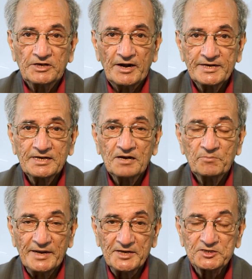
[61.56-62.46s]
theoretical
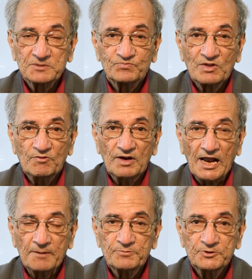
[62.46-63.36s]
base will
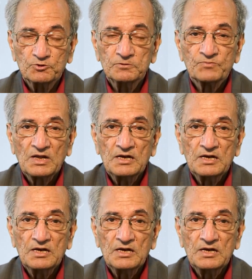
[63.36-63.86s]
help you